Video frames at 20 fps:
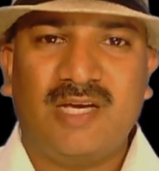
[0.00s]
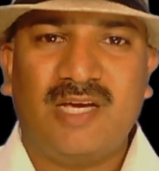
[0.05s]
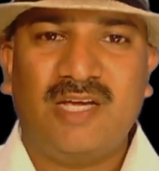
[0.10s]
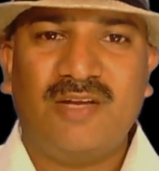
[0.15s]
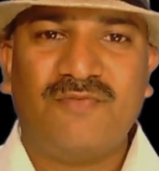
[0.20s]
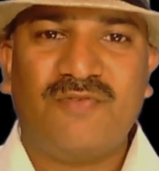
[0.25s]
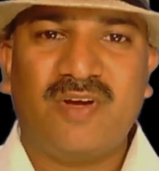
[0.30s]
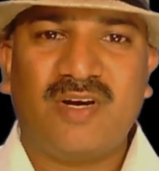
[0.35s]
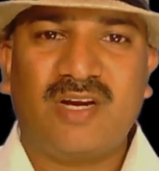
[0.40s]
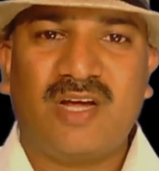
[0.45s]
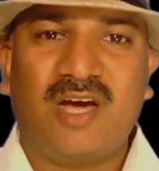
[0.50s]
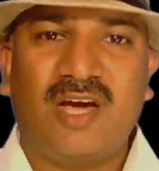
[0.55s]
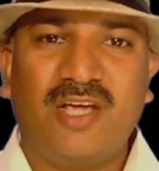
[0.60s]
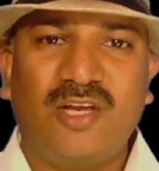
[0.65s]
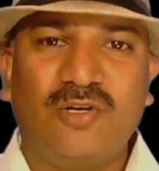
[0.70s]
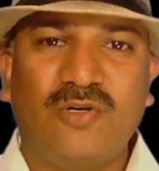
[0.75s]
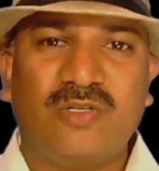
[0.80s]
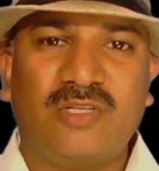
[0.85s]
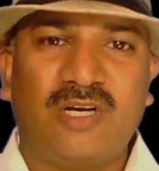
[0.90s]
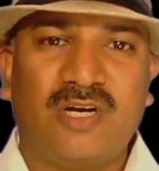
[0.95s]
In fact, I
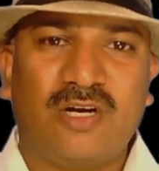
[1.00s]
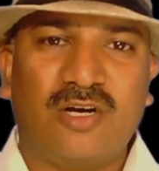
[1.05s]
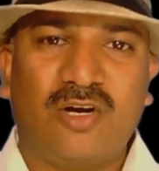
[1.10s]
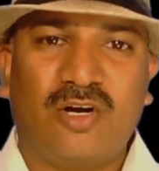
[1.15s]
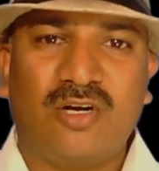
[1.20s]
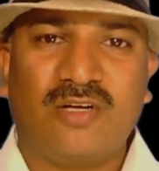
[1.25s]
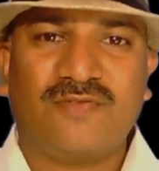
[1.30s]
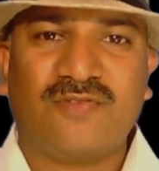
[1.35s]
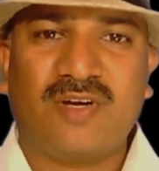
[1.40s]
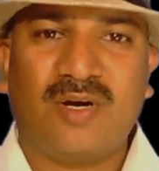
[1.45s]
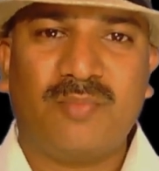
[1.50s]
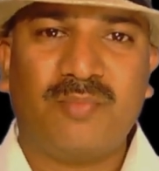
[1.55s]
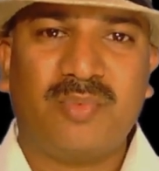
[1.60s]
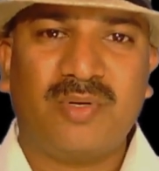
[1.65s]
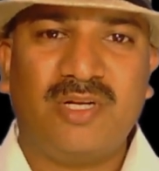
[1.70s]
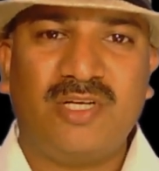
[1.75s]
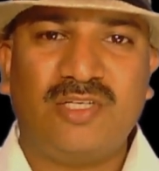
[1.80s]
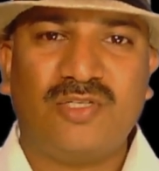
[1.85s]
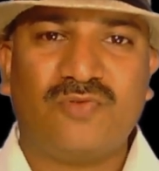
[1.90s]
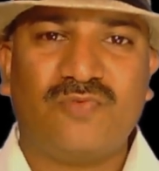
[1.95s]
know there are a lot of
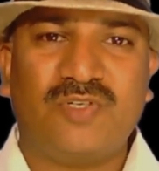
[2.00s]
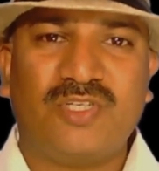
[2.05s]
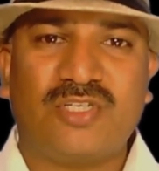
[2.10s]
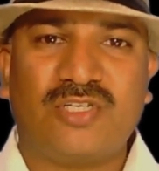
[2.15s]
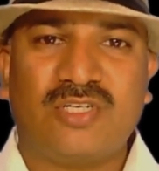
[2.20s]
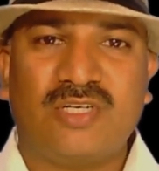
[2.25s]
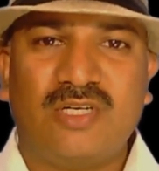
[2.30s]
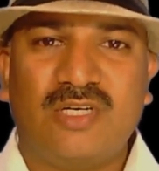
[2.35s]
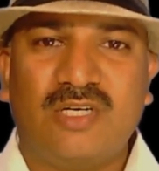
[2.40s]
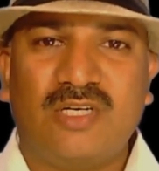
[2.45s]
companies which